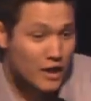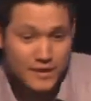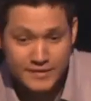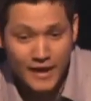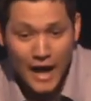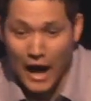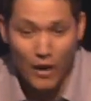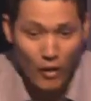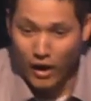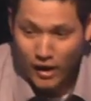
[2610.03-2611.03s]
Listen,
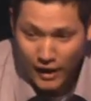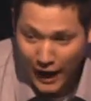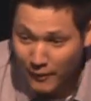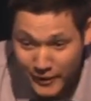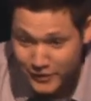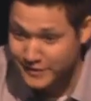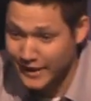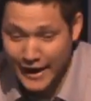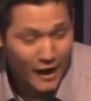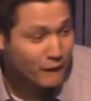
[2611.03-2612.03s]
I'm here to
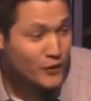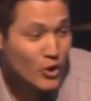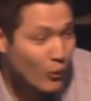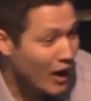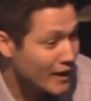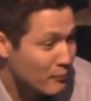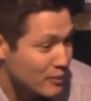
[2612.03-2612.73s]
say if you want to